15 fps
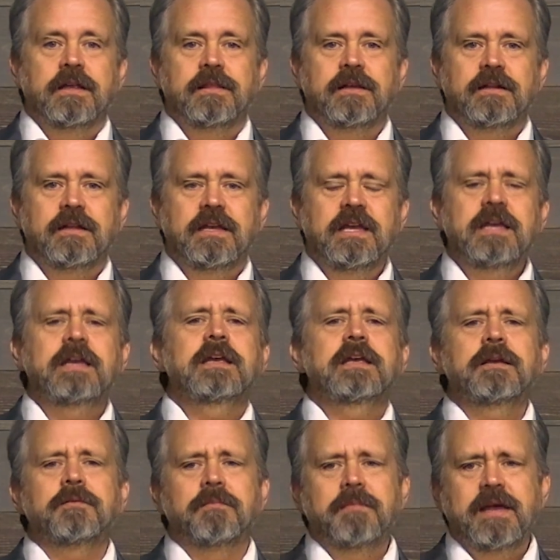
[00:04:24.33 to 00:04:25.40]
that
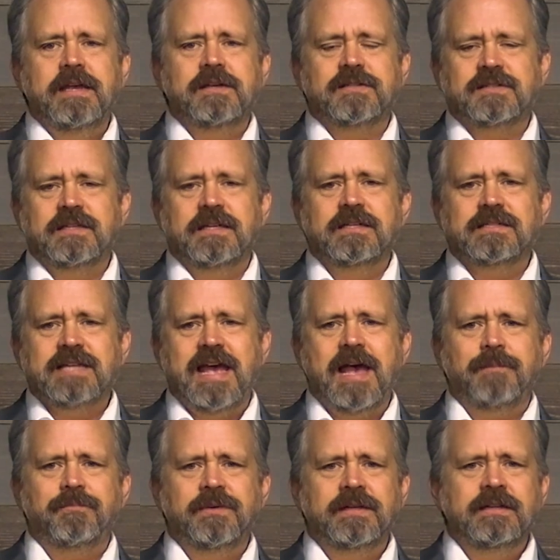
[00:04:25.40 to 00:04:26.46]
He makes things
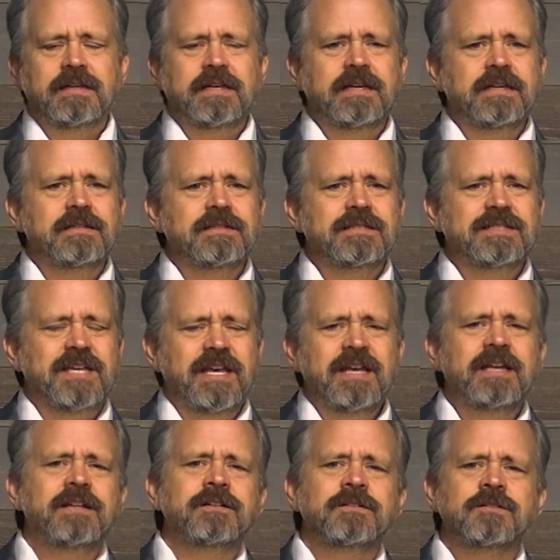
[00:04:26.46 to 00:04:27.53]
happen in
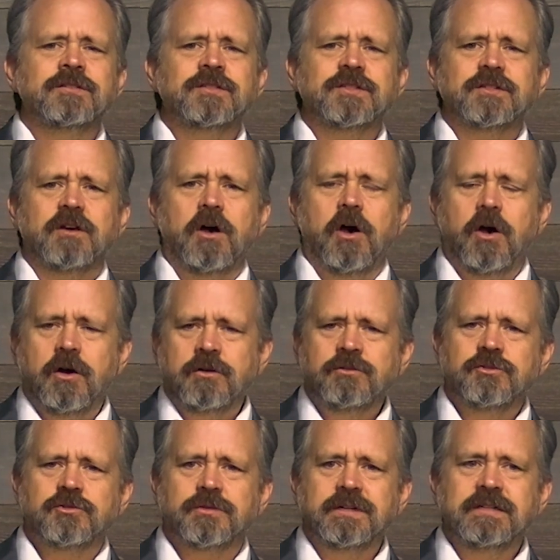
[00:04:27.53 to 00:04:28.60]
tens,
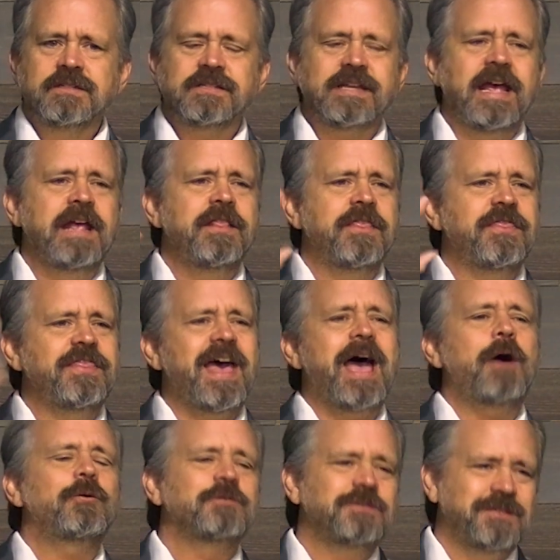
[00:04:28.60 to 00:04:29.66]
hundreds, and
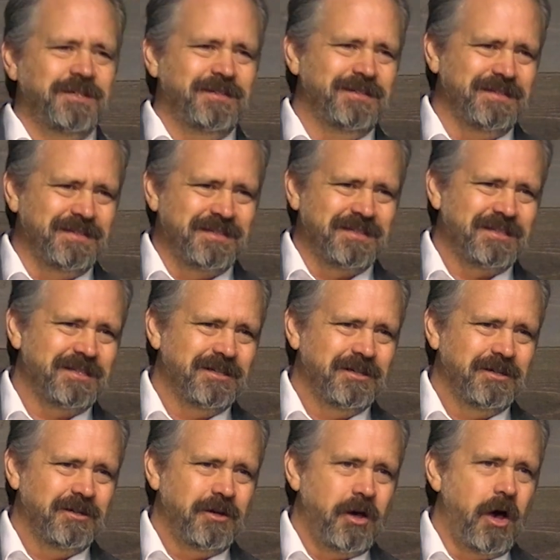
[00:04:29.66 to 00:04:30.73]
thousands
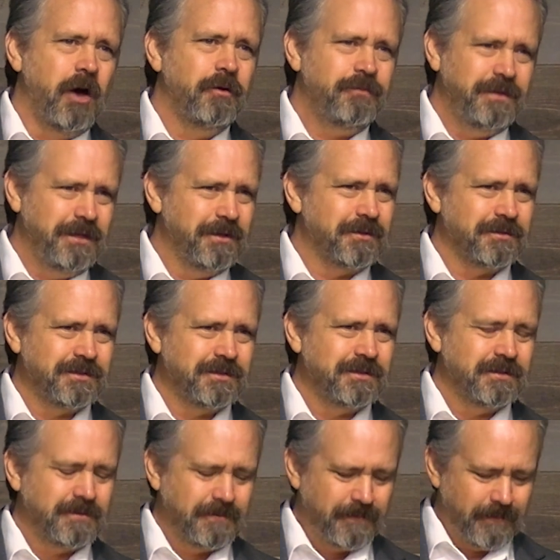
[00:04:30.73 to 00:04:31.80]
of years.